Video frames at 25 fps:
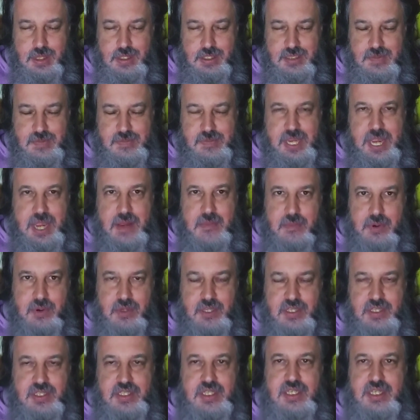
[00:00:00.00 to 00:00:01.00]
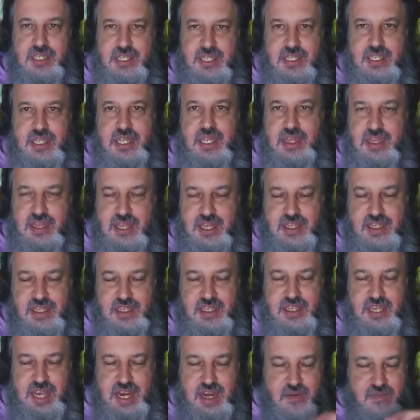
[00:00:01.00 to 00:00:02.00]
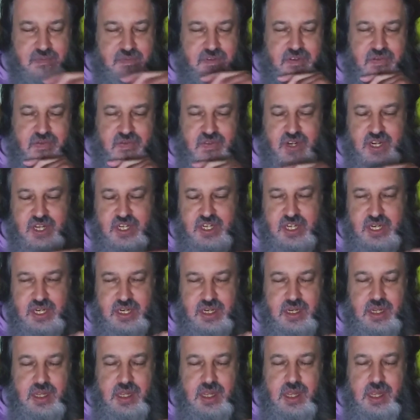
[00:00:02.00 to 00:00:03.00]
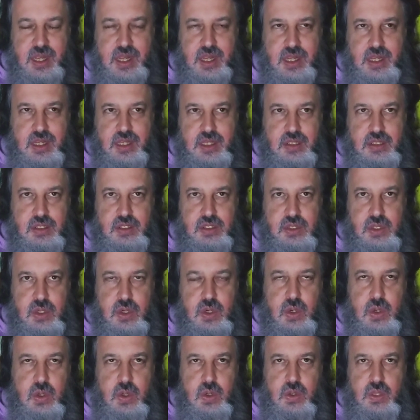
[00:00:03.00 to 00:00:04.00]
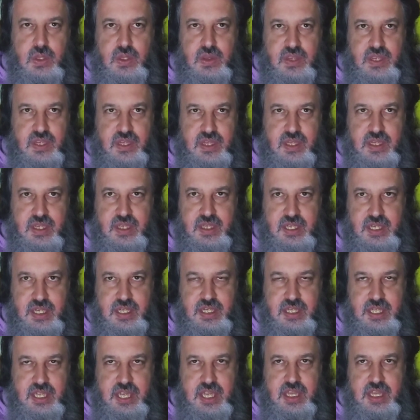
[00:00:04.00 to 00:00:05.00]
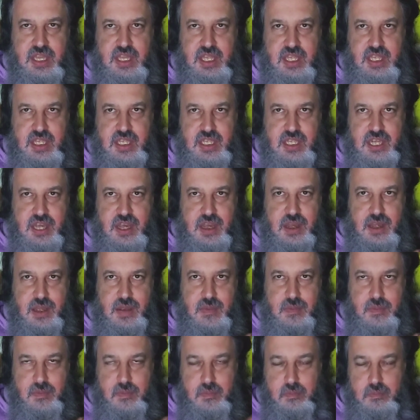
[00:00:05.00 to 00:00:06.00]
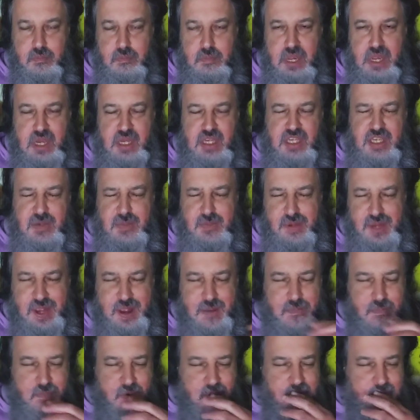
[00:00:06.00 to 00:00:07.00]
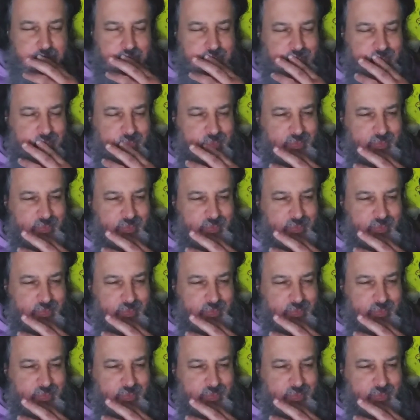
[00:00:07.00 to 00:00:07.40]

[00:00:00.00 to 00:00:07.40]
September 16th. That's the date I'm just finishing. So the 16th is uh, mid-September.